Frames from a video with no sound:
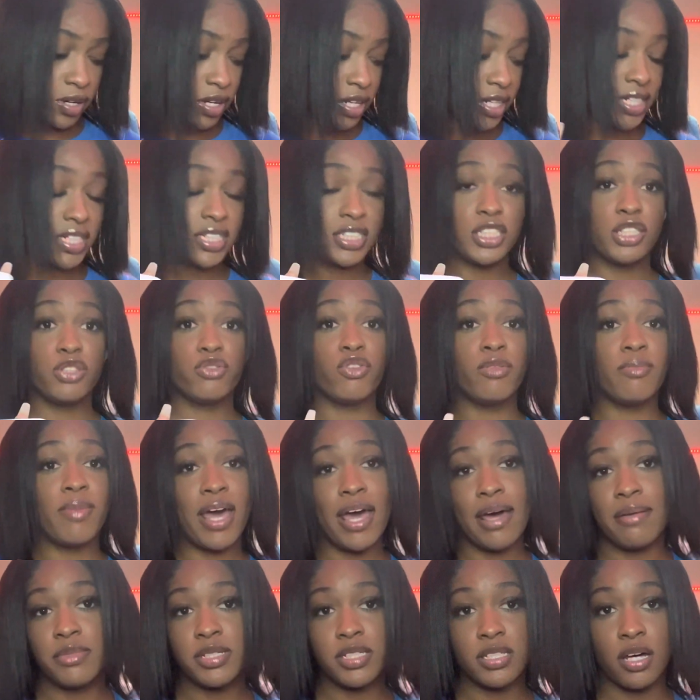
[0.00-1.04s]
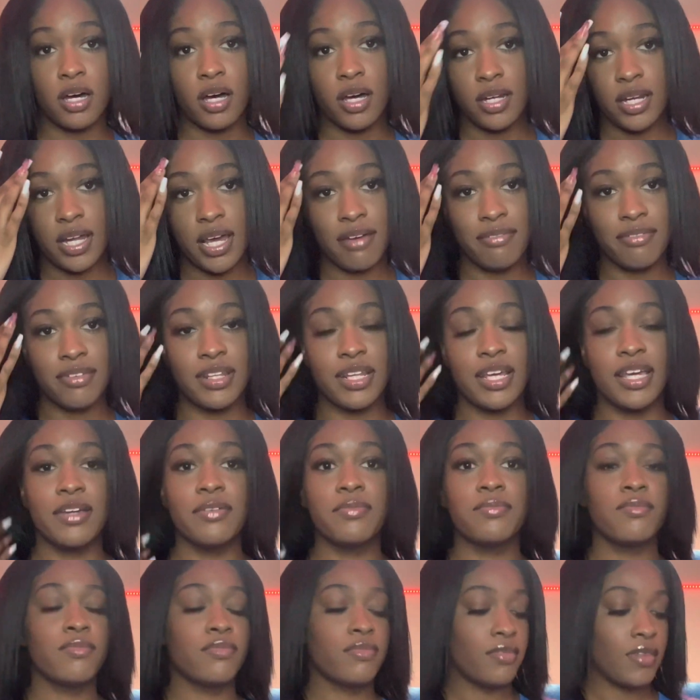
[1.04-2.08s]
All of this is from Amazon,
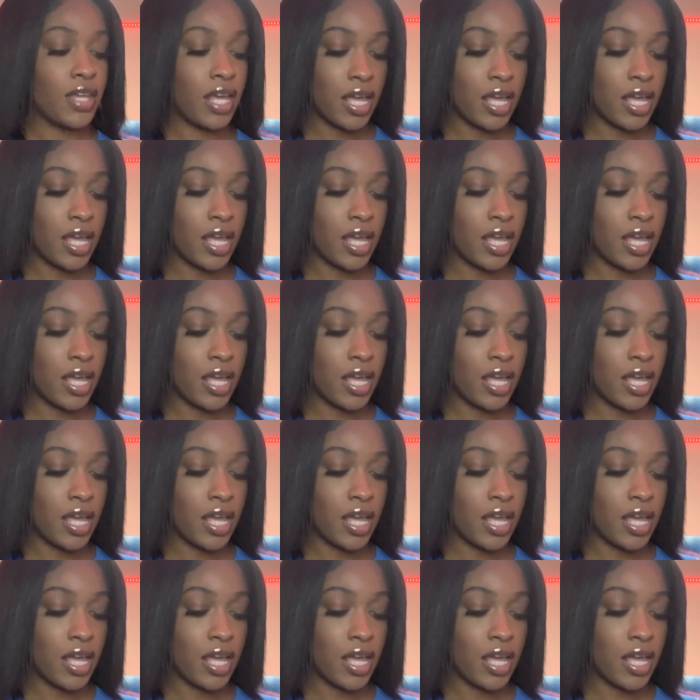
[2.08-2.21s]
everything.